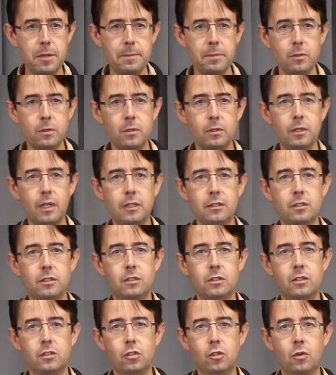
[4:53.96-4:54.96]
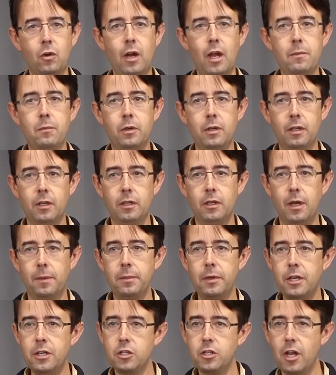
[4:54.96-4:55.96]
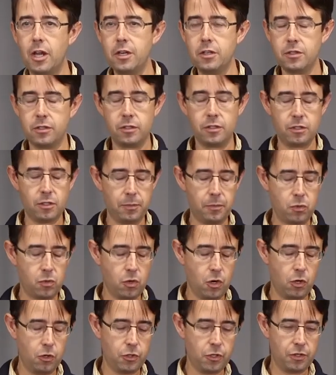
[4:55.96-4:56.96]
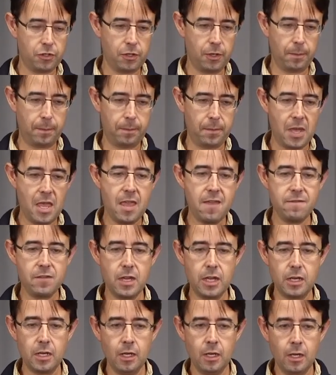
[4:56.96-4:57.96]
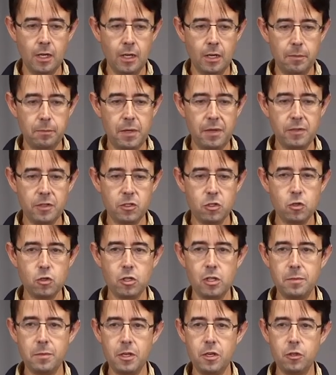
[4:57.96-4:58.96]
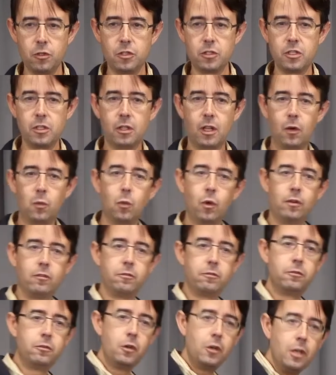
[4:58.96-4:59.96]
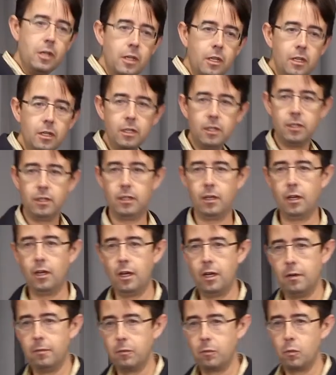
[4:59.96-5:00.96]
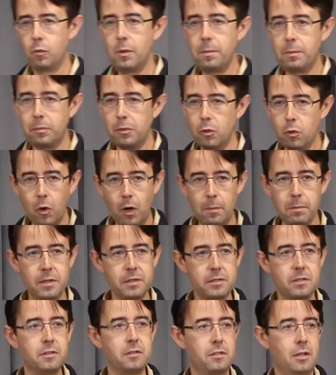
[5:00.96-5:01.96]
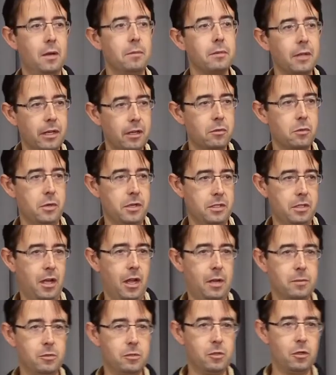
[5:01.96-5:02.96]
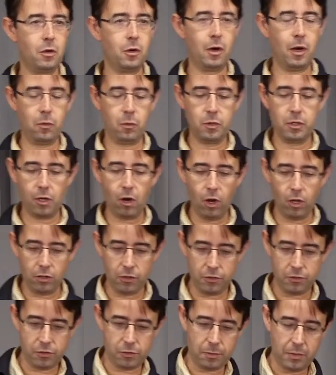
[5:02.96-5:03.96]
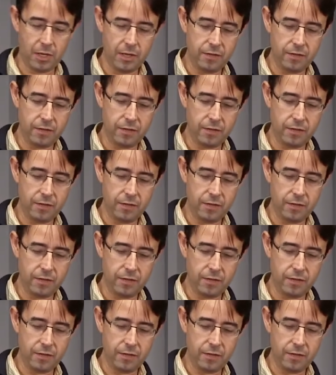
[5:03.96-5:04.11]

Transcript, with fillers: of people like to describe when a company changes its approach as a pivot. Pivots usually mean you're still on one foot. Um, we blew our business up like three times, so I wouldn't call ours a